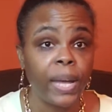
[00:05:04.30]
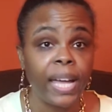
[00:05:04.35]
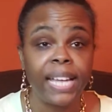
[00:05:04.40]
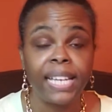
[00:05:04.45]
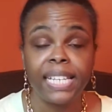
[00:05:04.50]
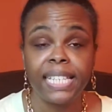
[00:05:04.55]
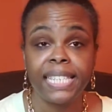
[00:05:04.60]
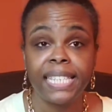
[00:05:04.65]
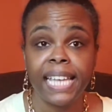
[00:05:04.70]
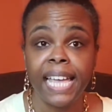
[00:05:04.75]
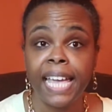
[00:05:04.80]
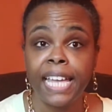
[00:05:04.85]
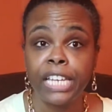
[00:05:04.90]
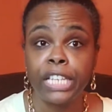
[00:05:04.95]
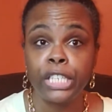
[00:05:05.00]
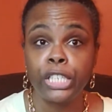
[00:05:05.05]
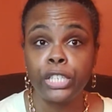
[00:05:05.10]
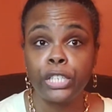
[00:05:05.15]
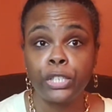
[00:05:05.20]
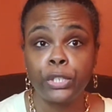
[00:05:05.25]
I
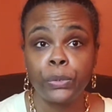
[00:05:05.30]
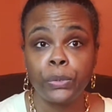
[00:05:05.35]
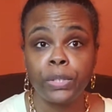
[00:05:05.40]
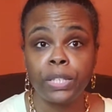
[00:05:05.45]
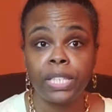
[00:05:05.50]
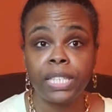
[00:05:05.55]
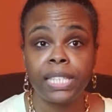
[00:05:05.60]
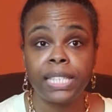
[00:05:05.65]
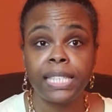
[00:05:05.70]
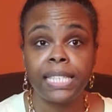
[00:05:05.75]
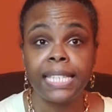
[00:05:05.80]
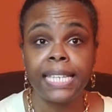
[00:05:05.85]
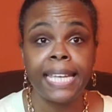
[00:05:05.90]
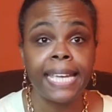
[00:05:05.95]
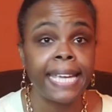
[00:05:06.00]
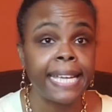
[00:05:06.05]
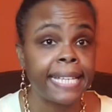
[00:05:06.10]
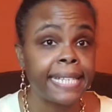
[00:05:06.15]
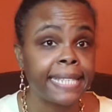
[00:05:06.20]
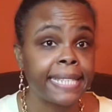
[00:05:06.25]
decided to do this
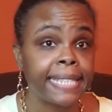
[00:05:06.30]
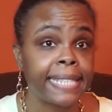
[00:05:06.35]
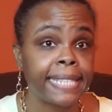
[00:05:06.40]
next.